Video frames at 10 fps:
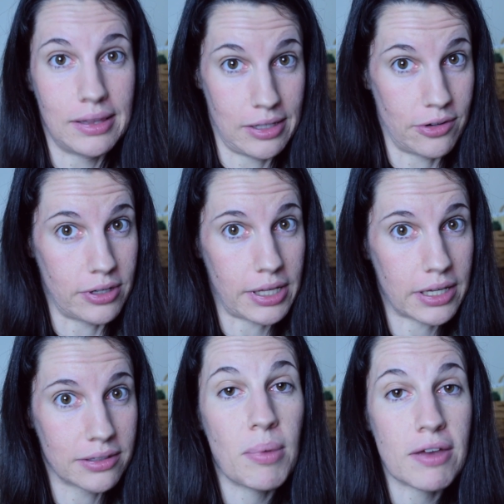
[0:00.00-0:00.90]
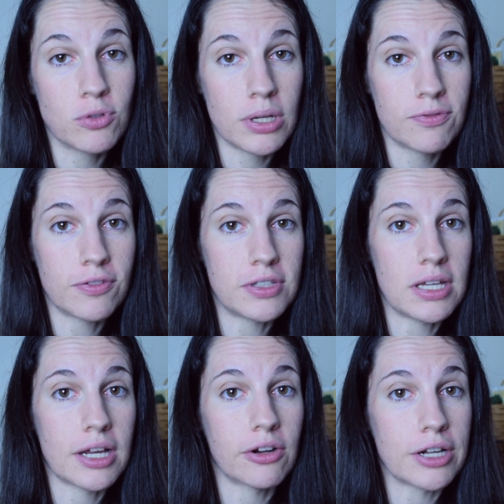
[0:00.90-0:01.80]
Literally. May of
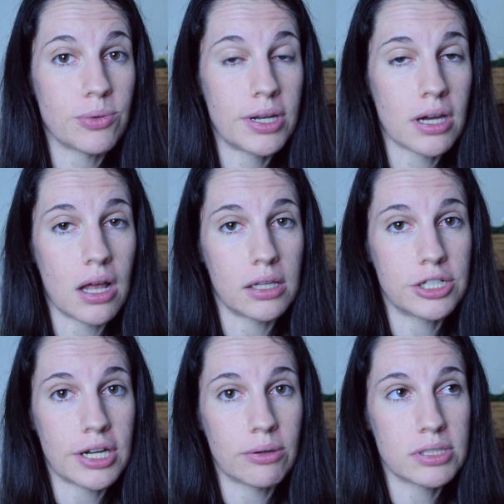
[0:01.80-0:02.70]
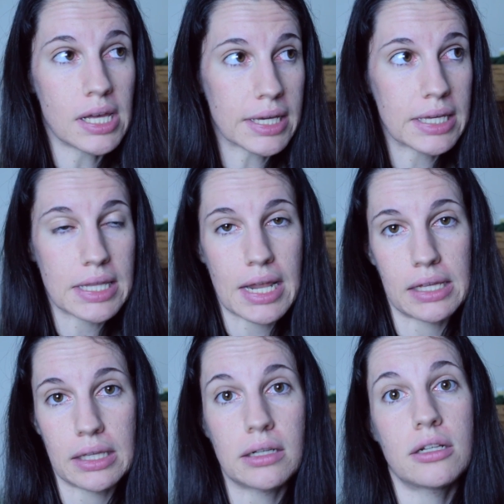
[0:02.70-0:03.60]
2015, I graduated college, and I was lucky in that I
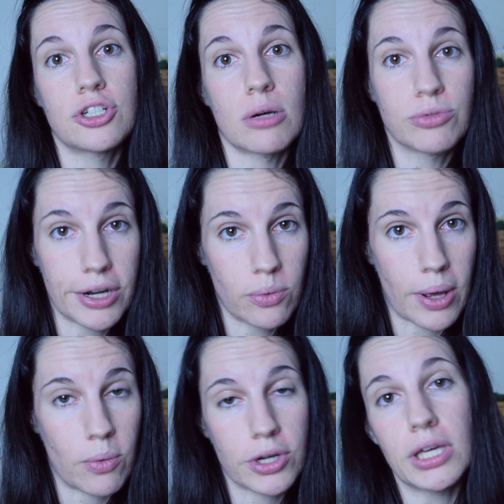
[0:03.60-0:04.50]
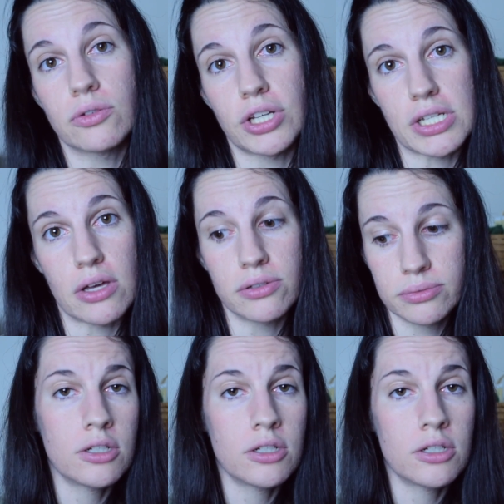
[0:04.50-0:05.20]
landed a job right away working in retail.